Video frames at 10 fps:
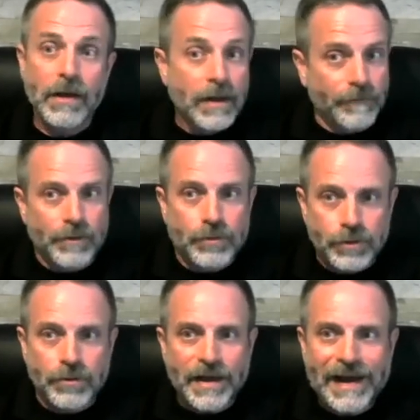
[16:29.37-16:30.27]
If you
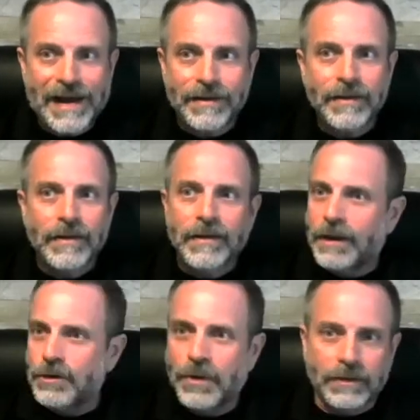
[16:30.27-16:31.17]
do that
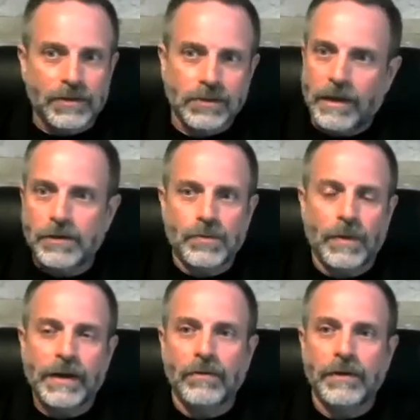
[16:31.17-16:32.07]
and you get the slightest
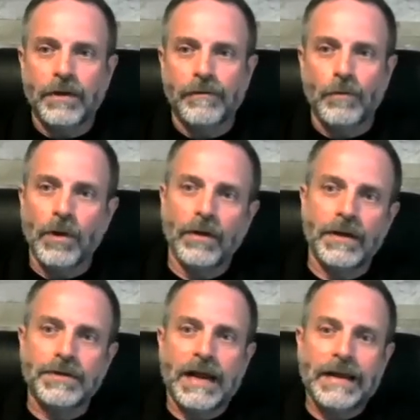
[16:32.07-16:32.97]
wrinkle in your foil
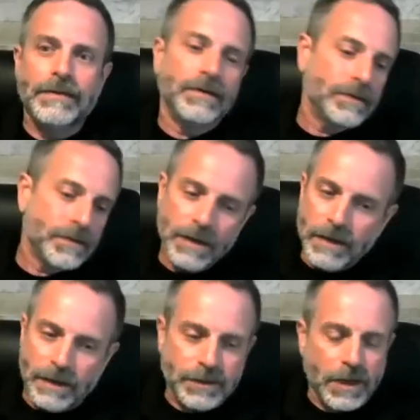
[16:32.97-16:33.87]
as it enters,
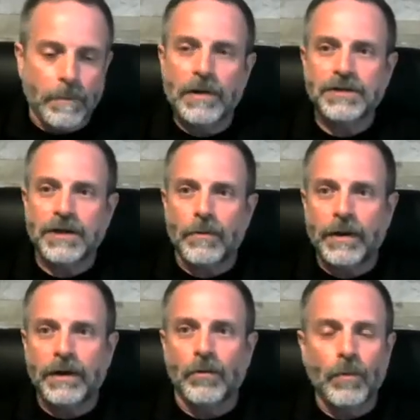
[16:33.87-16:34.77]
it's going to press that
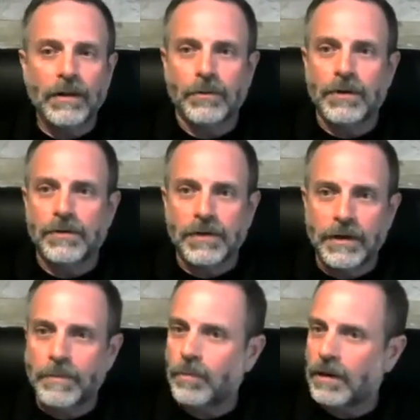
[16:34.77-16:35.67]
wrinkle right through your
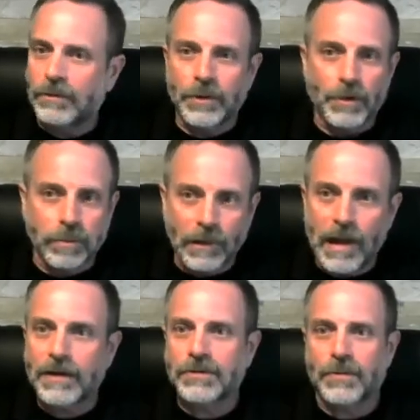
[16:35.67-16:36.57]
type, right through your
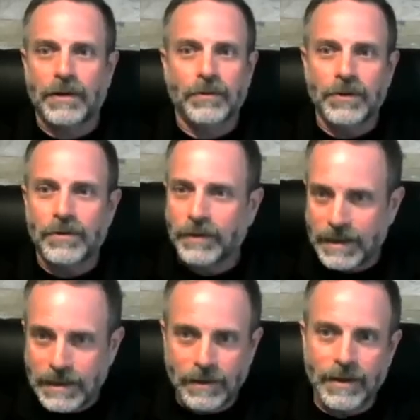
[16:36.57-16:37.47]
blocks, right through your
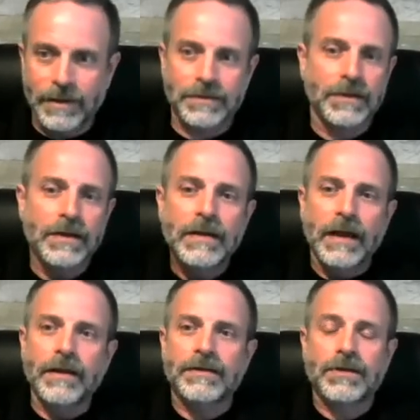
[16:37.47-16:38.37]
key lines,
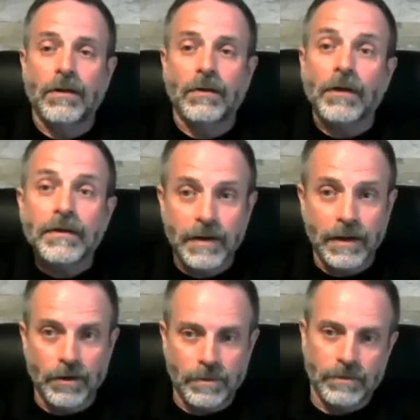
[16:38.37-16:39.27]
and it's going to look
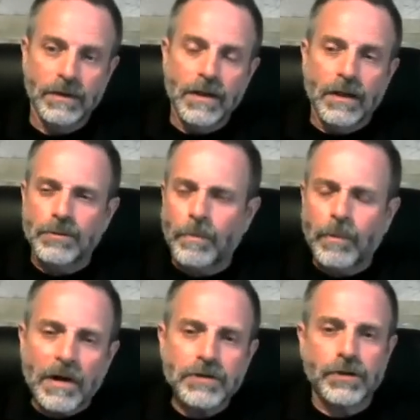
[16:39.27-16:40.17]
terrible. So
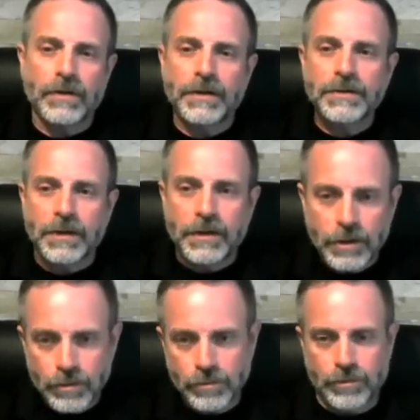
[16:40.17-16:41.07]
pressure is
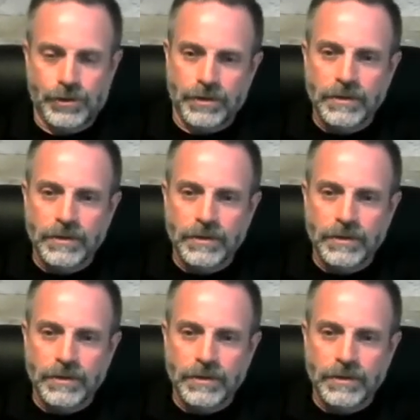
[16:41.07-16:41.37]
huge.